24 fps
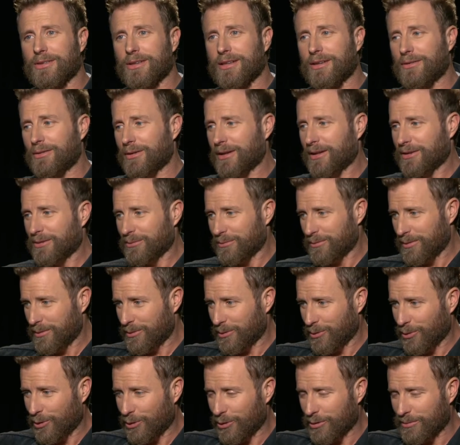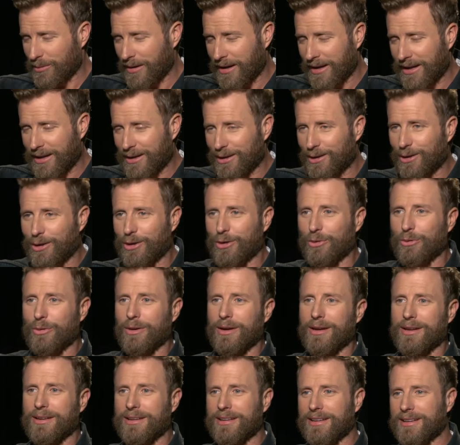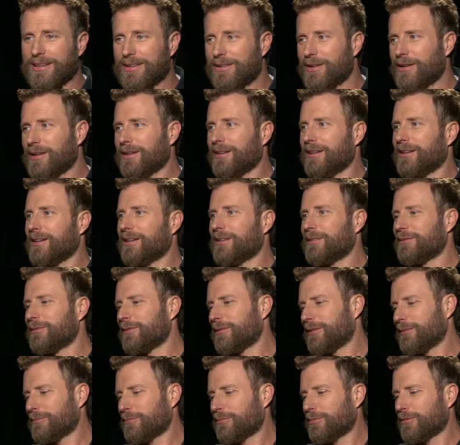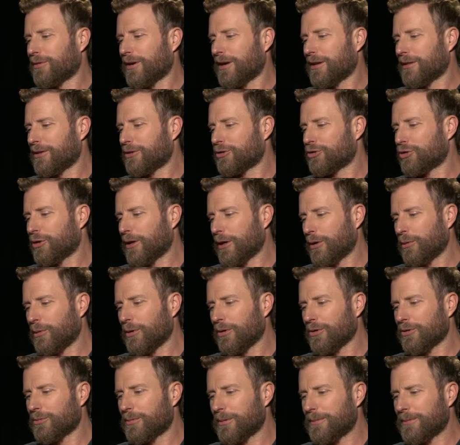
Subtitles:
I definitely had some people holding my hand along the way and providing the training wheels.